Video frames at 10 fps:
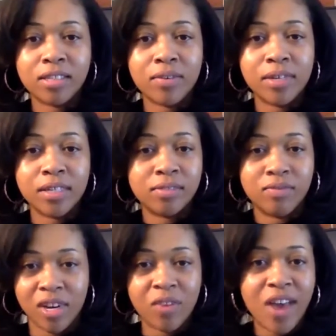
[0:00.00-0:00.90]
It was
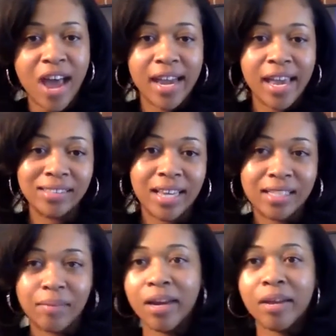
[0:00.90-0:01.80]
refinance, take
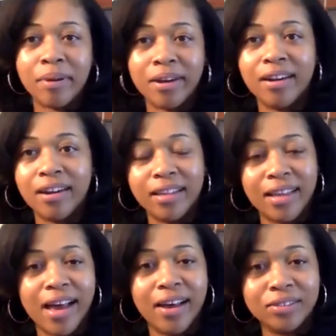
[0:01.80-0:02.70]
the money, put it in another
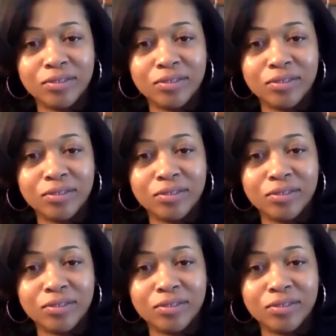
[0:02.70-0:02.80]
house.